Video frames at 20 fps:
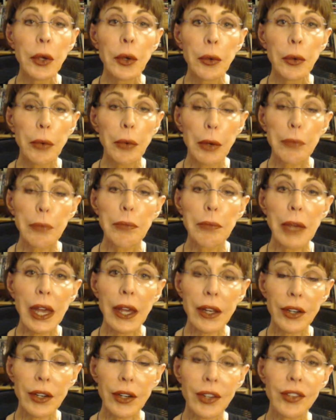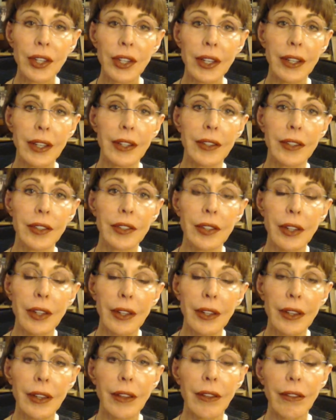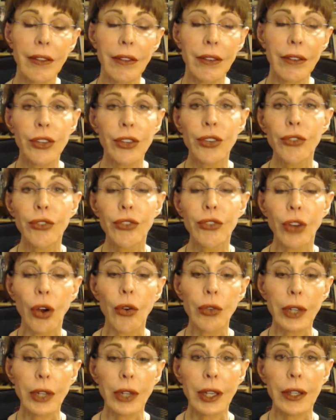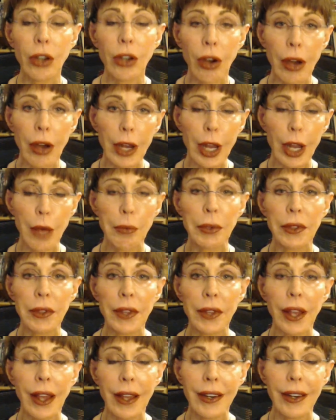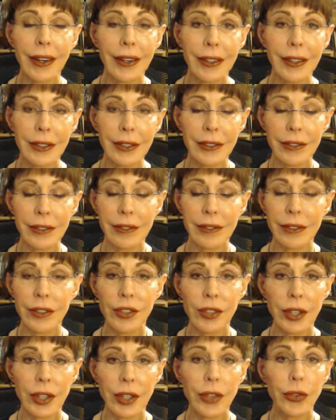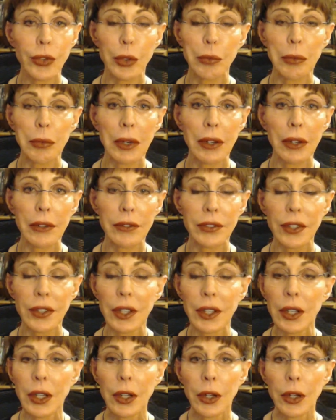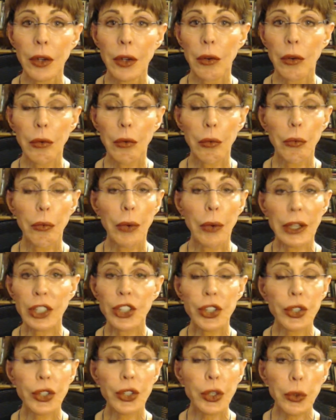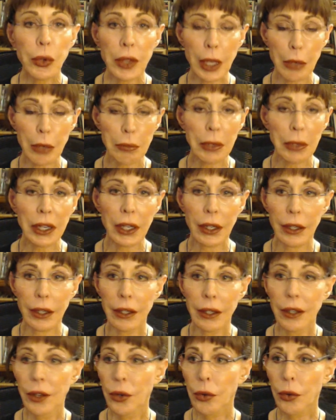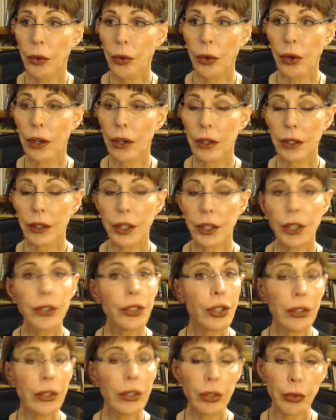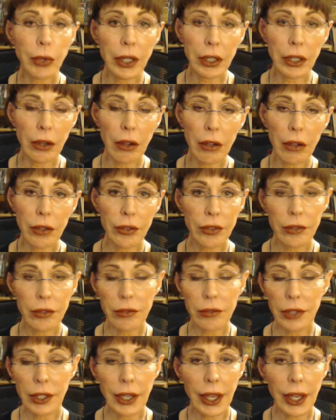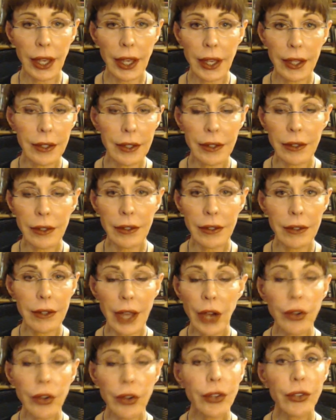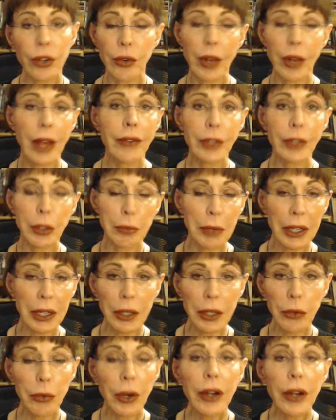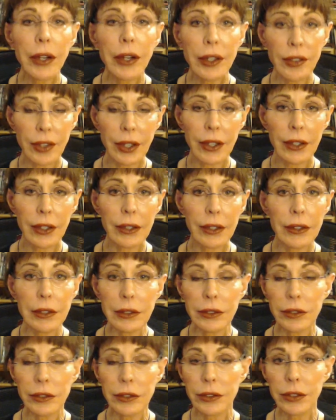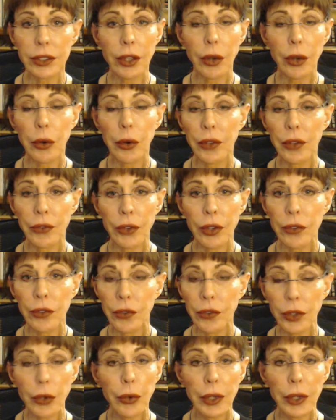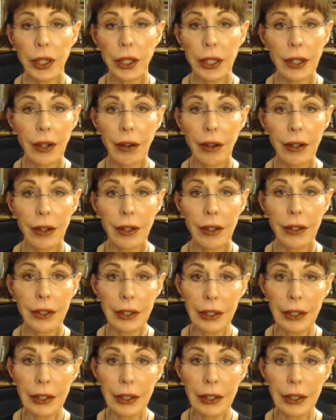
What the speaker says: What matters is you don't get caught up in that syndrome of what did you do with that money? Or you took $20 today and now you don't have any money, where is it? So if you've agreed on